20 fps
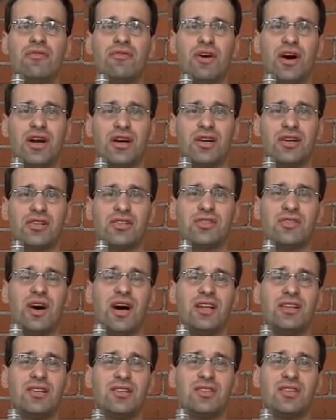
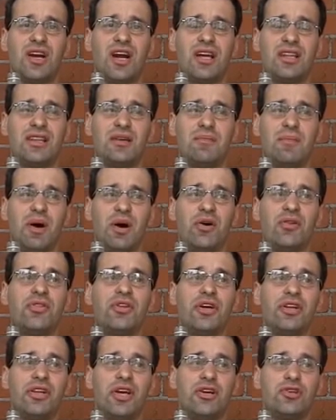Farkles1 is right about that,